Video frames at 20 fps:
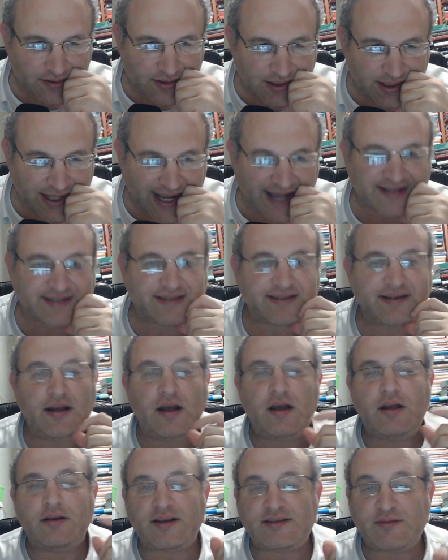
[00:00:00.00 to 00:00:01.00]
Yes.
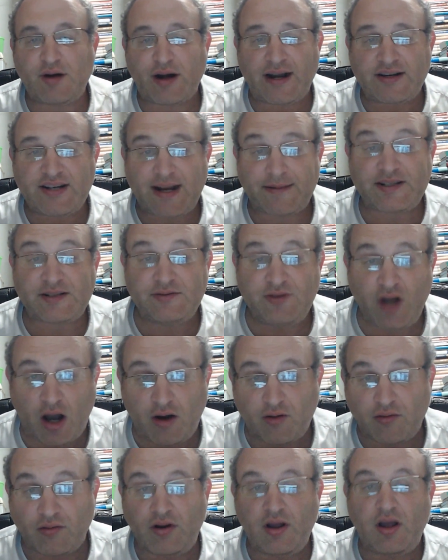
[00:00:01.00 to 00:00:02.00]
Does it work out in Shabbos?
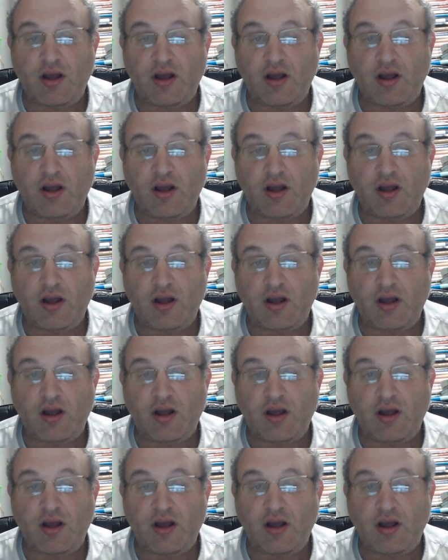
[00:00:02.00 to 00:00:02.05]
No.